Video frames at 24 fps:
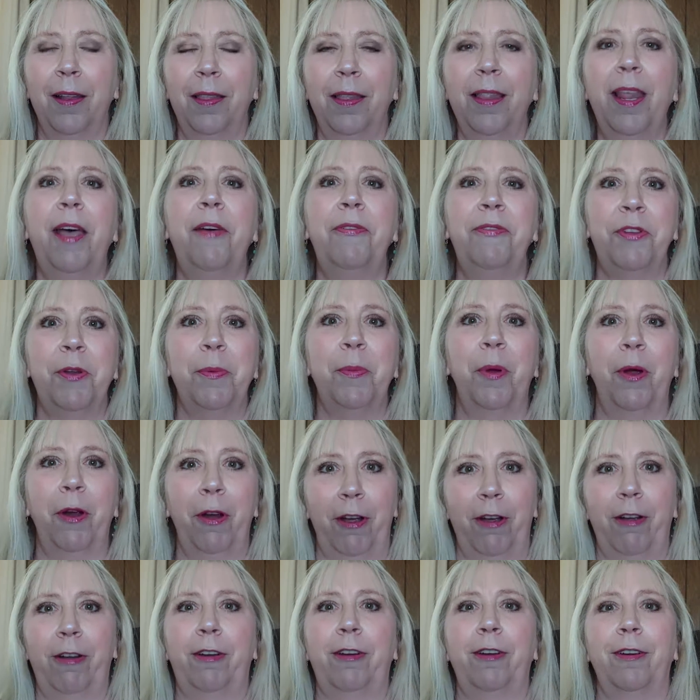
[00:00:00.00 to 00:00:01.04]
left a
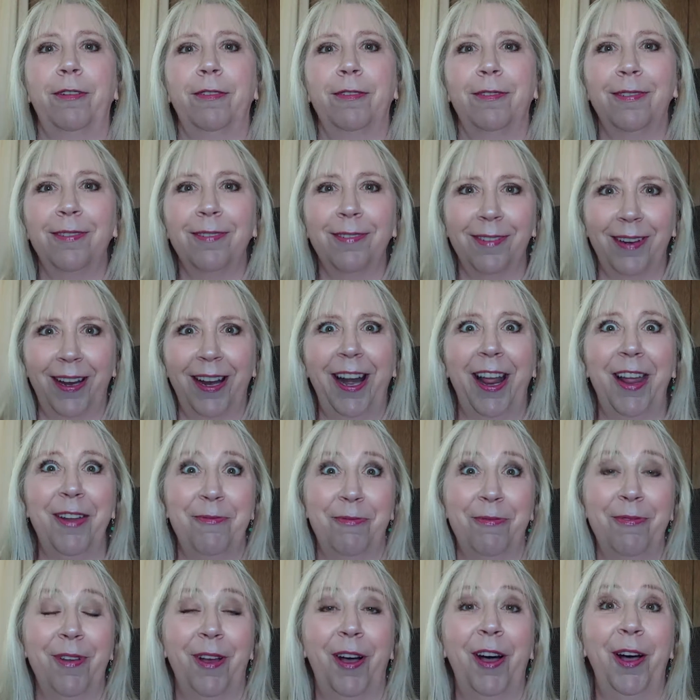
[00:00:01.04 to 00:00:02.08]
mark, and
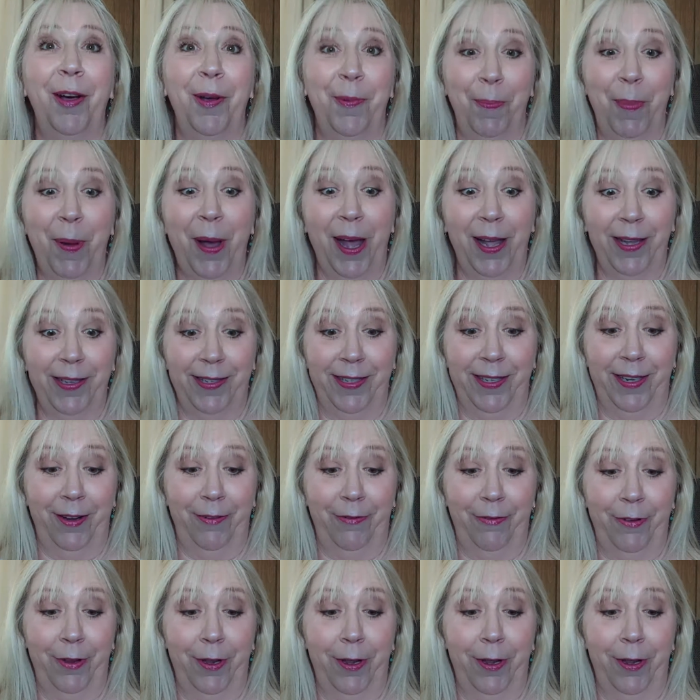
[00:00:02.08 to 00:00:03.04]
a positive